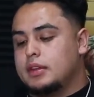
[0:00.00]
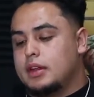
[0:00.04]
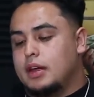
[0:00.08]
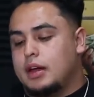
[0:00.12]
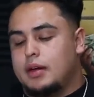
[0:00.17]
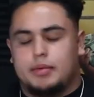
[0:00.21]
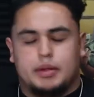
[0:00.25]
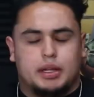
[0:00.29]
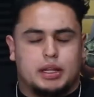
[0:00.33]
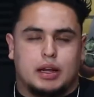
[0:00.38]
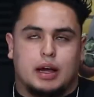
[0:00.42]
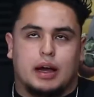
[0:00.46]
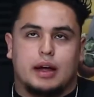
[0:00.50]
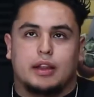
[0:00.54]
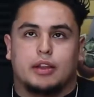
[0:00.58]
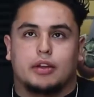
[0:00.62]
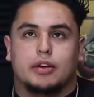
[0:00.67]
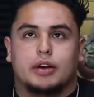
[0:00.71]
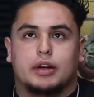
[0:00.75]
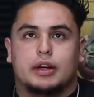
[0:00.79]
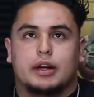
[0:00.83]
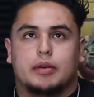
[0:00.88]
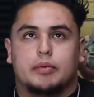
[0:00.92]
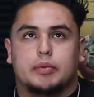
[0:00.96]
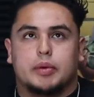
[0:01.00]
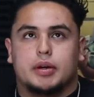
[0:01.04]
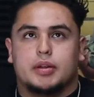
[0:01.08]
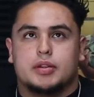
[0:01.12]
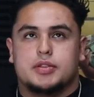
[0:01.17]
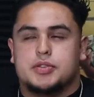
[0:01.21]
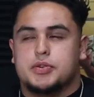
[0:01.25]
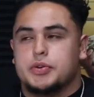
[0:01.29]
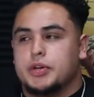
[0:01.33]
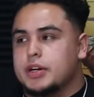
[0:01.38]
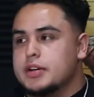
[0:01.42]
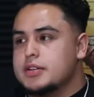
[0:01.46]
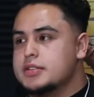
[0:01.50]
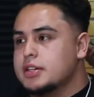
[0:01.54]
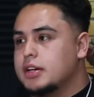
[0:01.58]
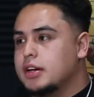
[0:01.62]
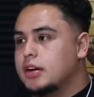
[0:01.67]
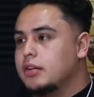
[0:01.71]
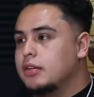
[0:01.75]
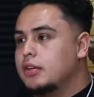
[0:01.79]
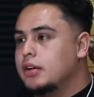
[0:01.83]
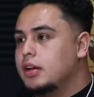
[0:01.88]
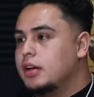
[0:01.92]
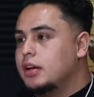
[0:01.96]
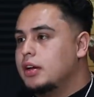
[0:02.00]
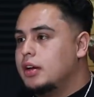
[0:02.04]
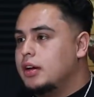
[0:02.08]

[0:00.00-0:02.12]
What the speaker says: I mean, I learned it about 2 years ago,